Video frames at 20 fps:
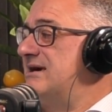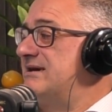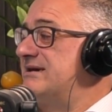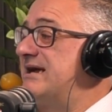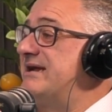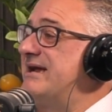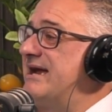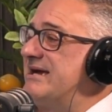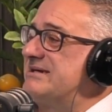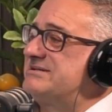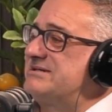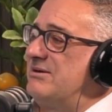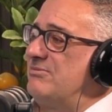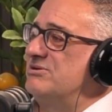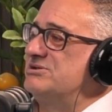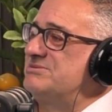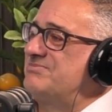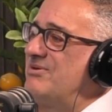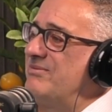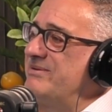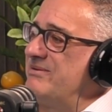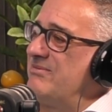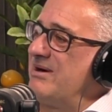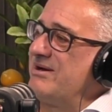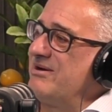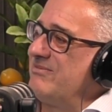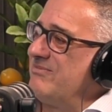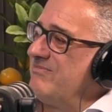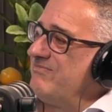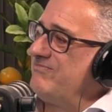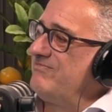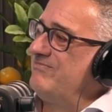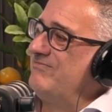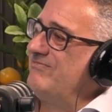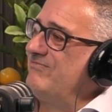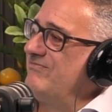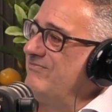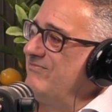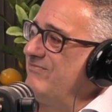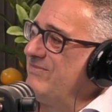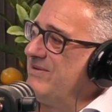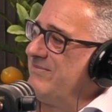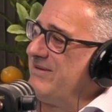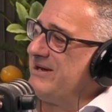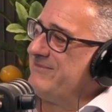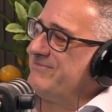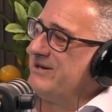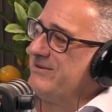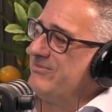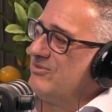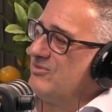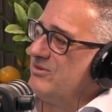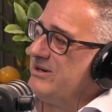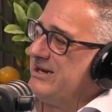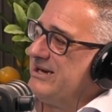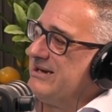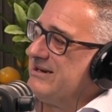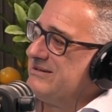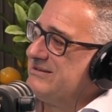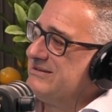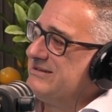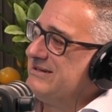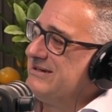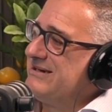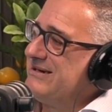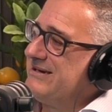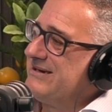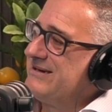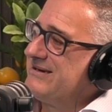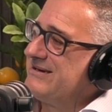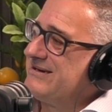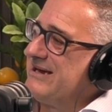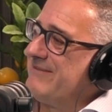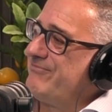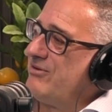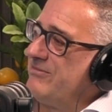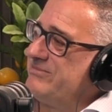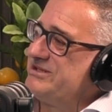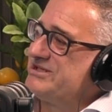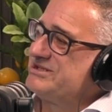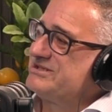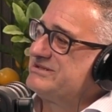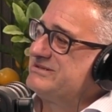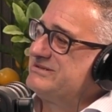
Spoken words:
that yes, I was probably one of the main people there. That probably